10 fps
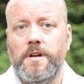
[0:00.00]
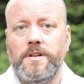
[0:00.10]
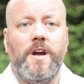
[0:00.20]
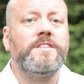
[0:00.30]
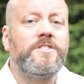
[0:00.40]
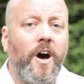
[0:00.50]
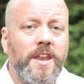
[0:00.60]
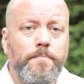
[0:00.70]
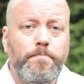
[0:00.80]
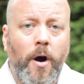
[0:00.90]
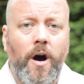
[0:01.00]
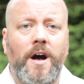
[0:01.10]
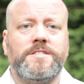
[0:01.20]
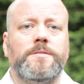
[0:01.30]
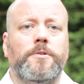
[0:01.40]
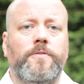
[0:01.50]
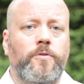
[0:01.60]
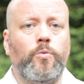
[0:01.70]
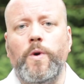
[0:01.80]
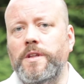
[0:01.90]
Now, it's not impossible
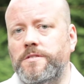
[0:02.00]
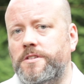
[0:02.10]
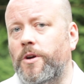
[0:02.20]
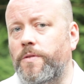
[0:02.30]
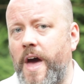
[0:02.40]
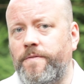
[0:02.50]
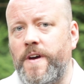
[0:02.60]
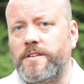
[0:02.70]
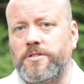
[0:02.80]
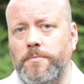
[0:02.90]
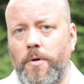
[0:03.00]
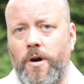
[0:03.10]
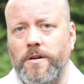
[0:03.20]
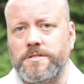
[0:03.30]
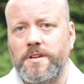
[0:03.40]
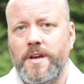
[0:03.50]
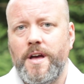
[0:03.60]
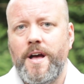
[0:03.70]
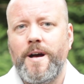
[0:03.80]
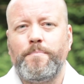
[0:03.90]
for winds to go that fast on Mars,
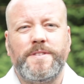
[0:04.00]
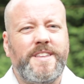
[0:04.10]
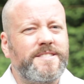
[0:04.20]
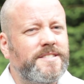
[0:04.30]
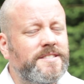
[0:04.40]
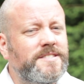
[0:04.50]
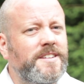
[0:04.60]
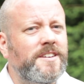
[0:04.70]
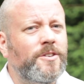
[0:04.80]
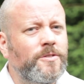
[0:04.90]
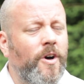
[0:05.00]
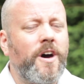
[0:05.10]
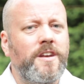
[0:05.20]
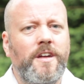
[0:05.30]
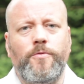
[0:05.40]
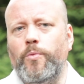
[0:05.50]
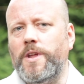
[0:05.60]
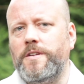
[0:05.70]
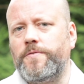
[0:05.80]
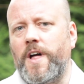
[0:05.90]
but that's still not enough
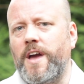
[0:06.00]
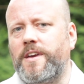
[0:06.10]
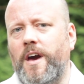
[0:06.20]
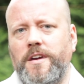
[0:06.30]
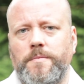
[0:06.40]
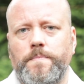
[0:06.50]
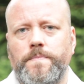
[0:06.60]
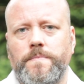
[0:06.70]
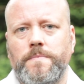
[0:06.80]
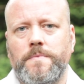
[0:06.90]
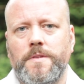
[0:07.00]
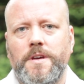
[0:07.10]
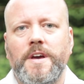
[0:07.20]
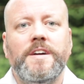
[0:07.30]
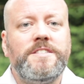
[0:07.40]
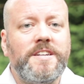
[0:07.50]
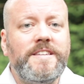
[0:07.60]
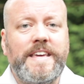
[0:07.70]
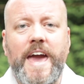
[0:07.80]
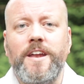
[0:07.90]
wind to fly a kite. To
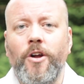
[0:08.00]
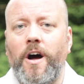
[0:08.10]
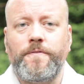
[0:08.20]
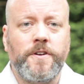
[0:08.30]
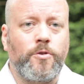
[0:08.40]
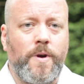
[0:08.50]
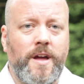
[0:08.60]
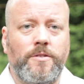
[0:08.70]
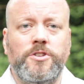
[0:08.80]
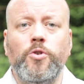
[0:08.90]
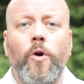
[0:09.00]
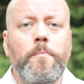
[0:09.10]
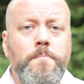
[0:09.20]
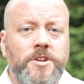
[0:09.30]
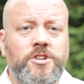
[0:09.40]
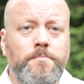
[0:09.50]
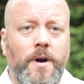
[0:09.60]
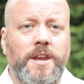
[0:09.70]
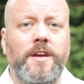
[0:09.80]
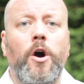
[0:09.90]
get it off the ground, your mission
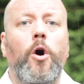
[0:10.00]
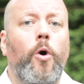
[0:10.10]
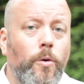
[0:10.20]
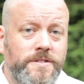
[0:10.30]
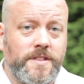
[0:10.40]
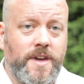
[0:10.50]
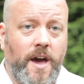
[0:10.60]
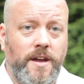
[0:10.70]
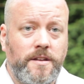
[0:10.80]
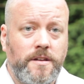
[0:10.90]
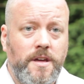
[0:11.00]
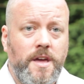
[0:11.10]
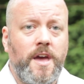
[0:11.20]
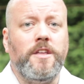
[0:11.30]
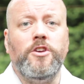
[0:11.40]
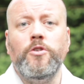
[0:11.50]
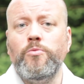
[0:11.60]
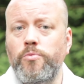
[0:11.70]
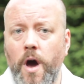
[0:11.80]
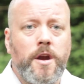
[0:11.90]
buddy holds the kite and you
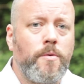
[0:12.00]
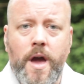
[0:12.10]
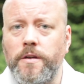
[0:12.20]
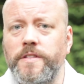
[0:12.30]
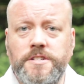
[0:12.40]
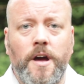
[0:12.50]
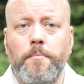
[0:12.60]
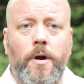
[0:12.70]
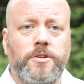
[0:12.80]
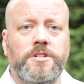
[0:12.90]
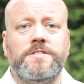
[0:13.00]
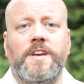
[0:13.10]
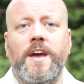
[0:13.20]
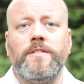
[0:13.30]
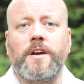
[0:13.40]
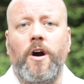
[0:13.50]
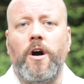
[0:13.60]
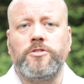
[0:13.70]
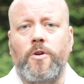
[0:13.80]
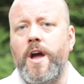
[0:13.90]
run around in the dumb Martian sand like a
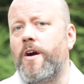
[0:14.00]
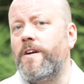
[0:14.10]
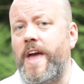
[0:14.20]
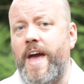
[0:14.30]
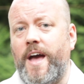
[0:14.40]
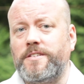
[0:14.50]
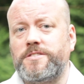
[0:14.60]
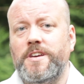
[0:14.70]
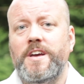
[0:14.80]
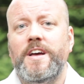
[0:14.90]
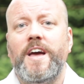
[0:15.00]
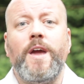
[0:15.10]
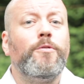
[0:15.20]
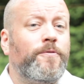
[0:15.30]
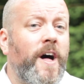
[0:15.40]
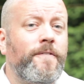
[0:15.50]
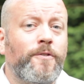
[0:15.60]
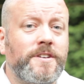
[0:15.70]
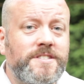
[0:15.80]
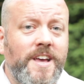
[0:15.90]
try-hard ass. It would fly
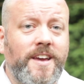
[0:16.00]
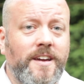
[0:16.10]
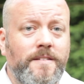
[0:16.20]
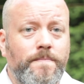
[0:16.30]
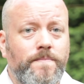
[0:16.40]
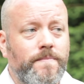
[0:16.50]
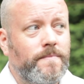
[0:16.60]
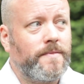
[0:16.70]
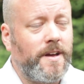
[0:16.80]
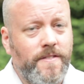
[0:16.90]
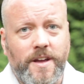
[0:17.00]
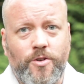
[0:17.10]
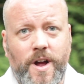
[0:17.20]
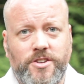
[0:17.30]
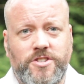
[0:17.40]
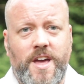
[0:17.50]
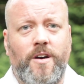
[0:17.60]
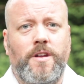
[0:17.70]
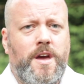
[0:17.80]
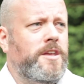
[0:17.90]
for a second and then crash
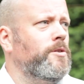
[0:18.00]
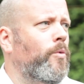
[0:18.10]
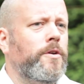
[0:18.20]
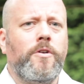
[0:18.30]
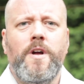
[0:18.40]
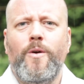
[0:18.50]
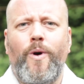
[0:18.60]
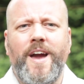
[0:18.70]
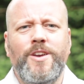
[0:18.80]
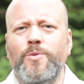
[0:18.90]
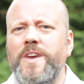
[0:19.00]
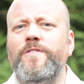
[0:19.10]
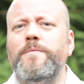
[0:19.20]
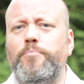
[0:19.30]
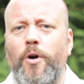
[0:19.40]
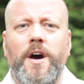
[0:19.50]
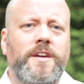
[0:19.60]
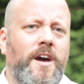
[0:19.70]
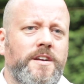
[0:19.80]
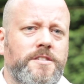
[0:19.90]
down. And you'd wonder why you even brought a
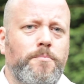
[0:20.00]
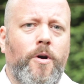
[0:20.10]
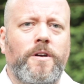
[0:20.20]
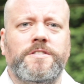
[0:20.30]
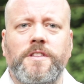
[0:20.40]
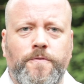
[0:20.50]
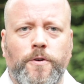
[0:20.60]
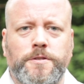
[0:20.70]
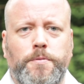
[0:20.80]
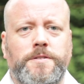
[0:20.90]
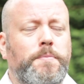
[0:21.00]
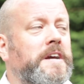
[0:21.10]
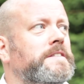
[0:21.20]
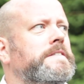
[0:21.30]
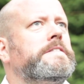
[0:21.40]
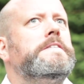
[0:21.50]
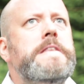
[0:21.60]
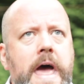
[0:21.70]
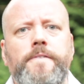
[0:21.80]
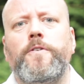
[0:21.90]
kite to Mars in the first place because it's
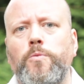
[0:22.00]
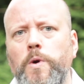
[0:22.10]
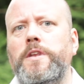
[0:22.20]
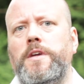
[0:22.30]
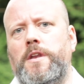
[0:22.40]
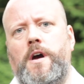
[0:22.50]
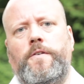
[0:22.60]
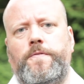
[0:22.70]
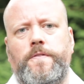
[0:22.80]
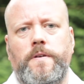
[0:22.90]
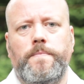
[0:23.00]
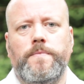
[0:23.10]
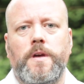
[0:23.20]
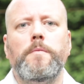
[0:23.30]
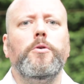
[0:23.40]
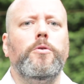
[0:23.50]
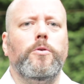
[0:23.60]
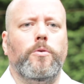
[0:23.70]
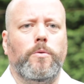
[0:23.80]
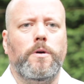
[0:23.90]
never windy enough.
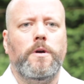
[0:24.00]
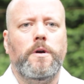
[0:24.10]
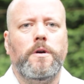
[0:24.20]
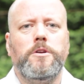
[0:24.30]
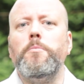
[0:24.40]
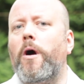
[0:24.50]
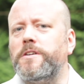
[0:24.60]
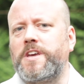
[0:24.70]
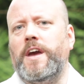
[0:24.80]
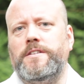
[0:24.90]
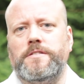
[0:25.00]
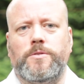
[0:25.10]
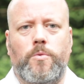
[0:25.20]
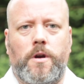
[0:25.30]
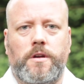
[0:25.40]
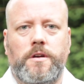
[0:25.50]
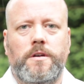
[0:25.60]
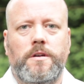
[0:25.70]
Boo-hoo, your Mars kite doesn't work.